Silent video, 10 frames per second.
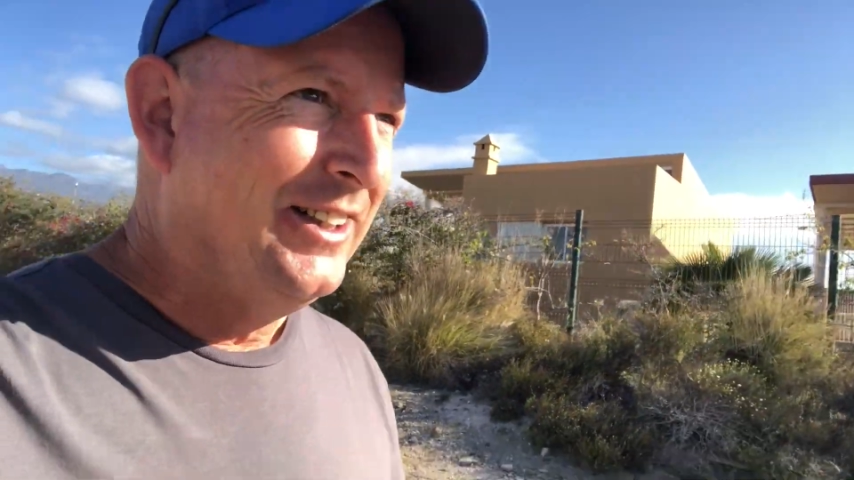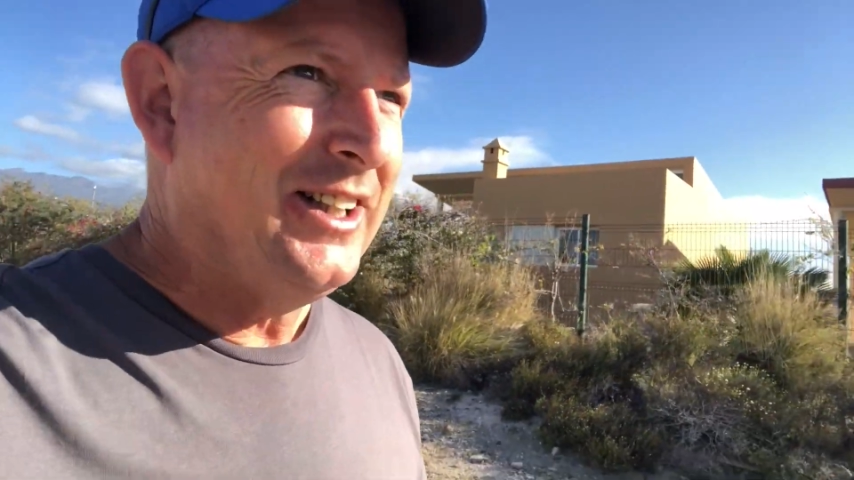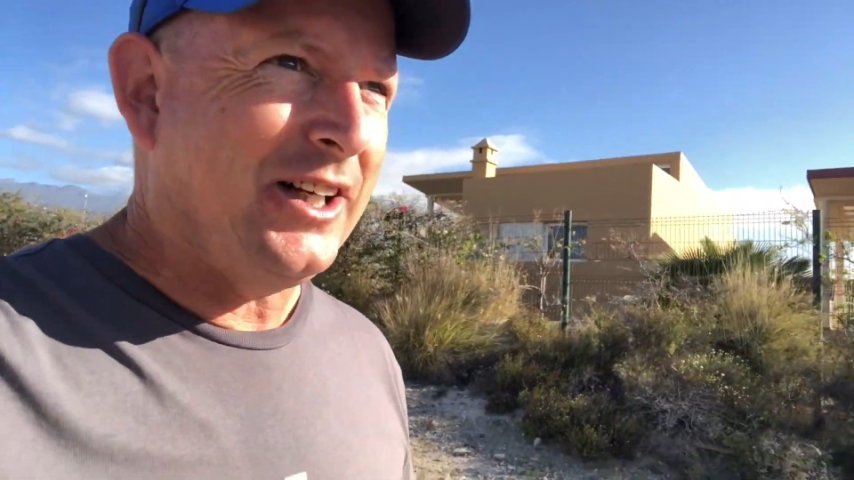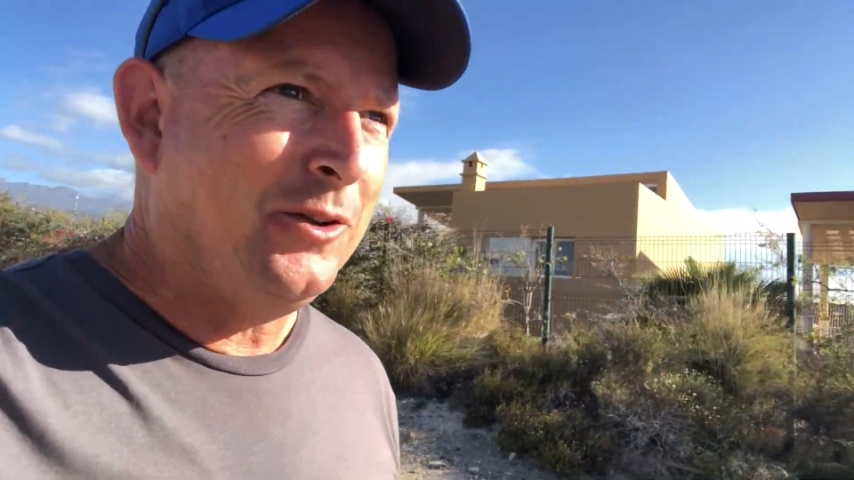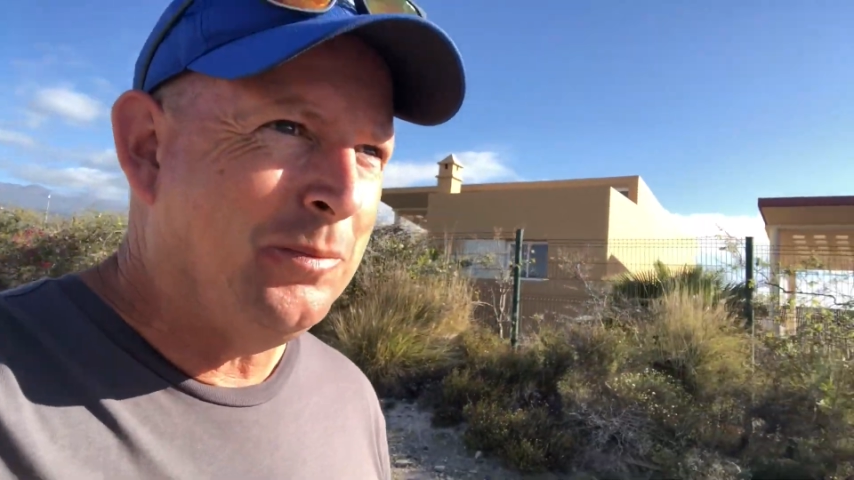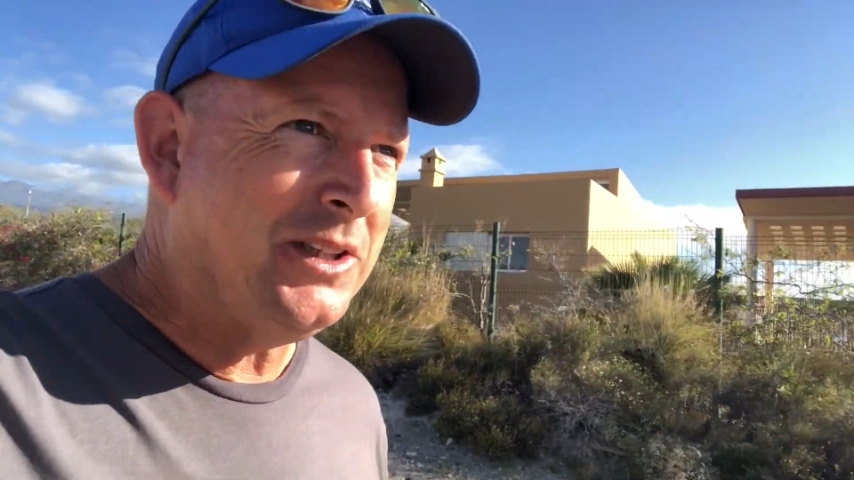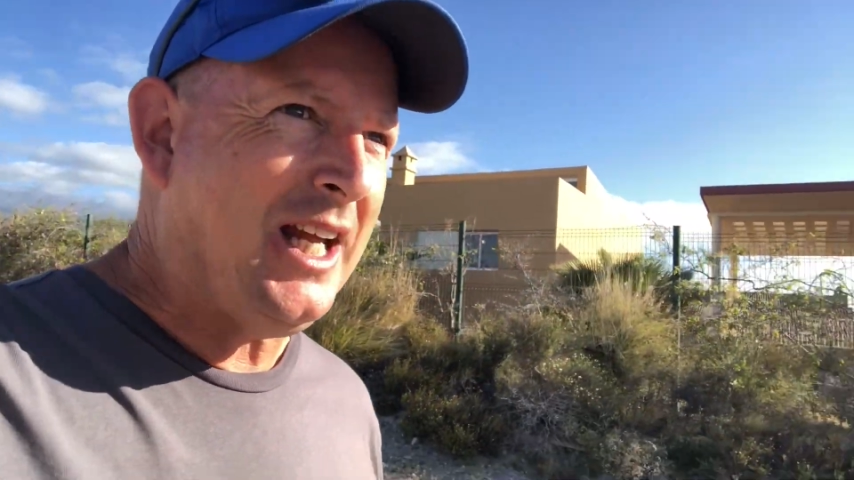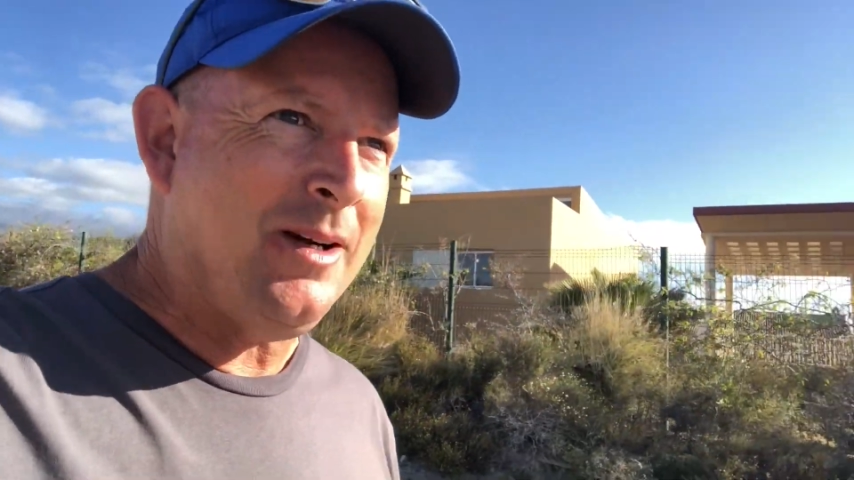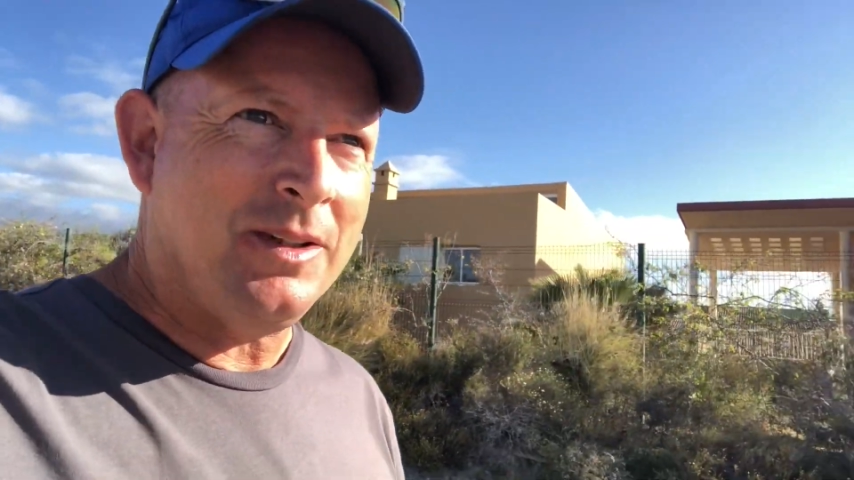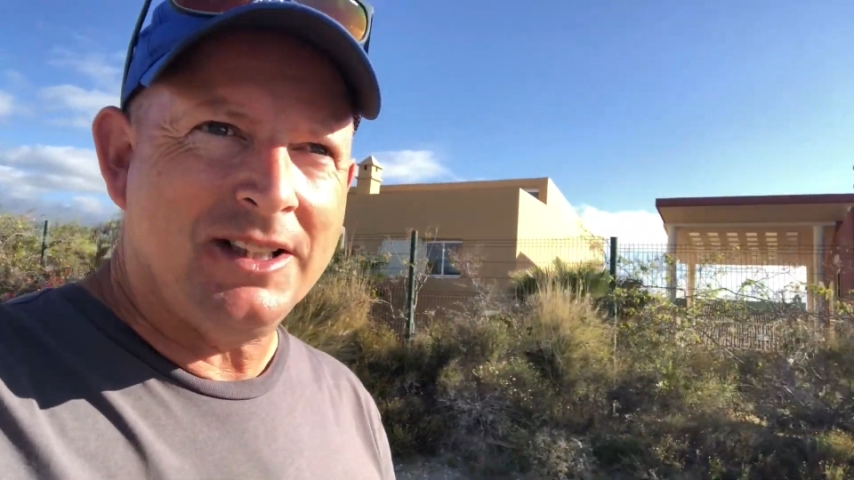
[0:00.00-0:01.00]
That numbers
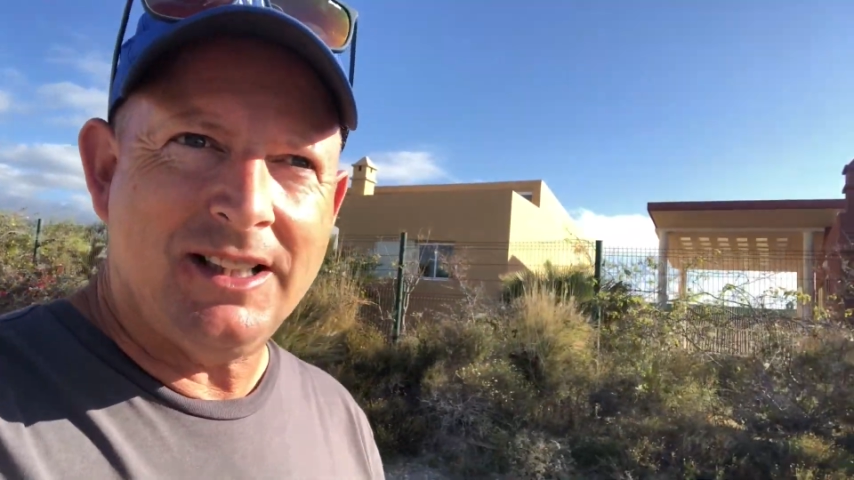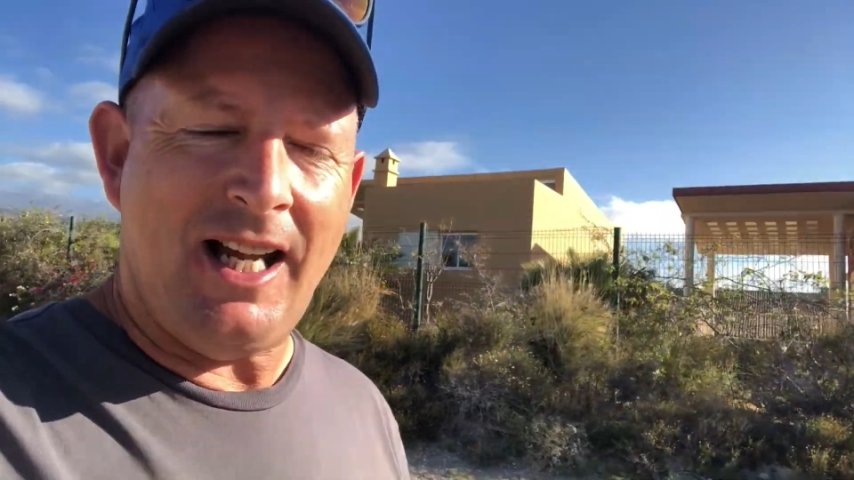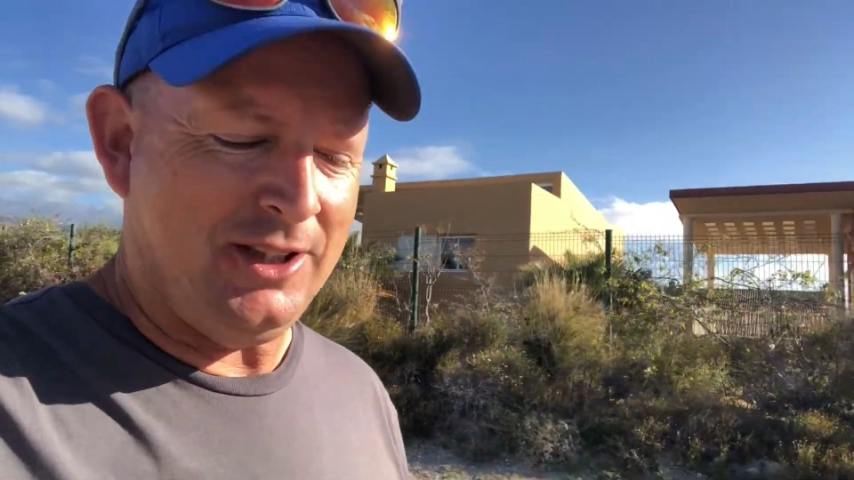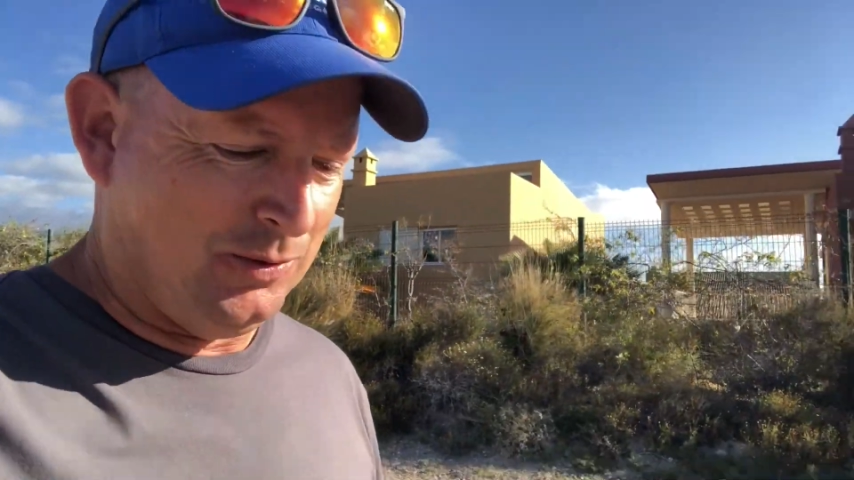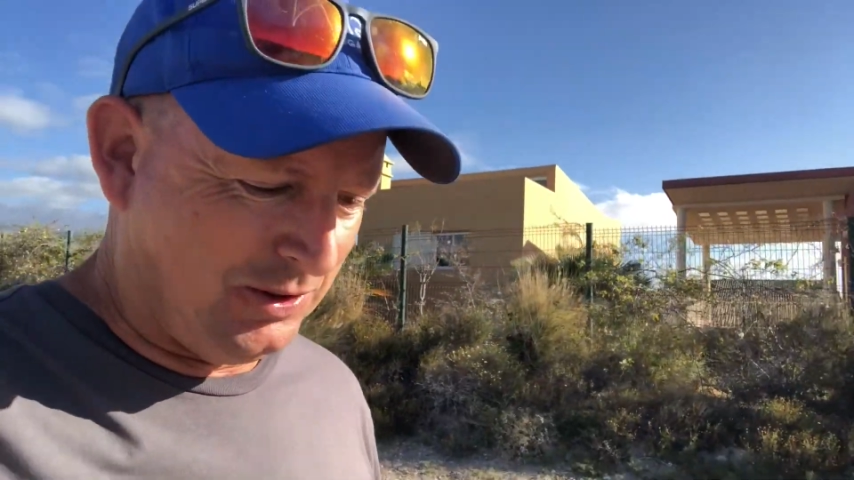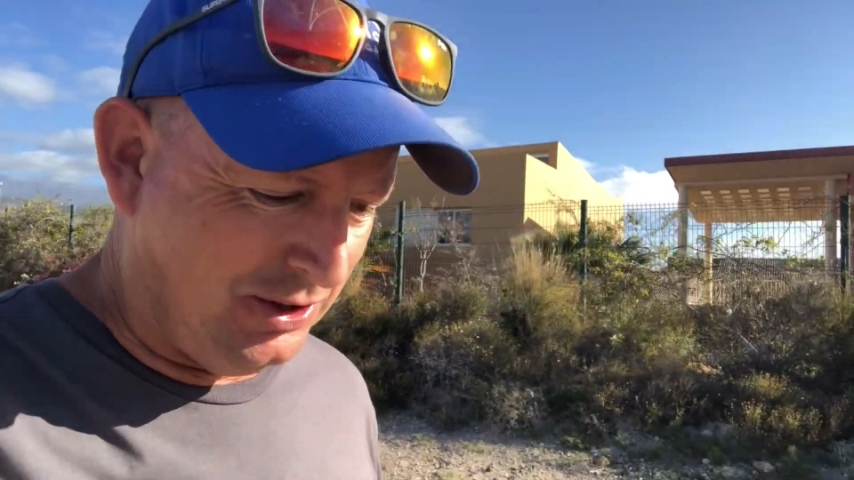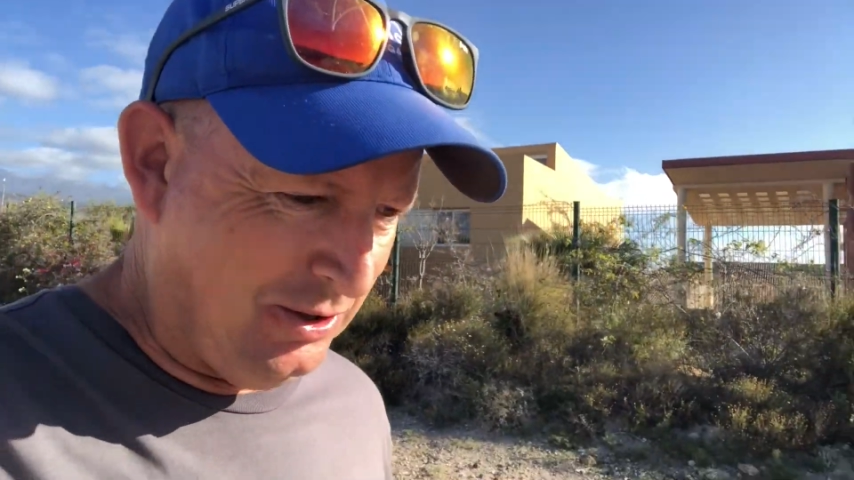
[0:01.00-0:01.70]
game on the scales wasn't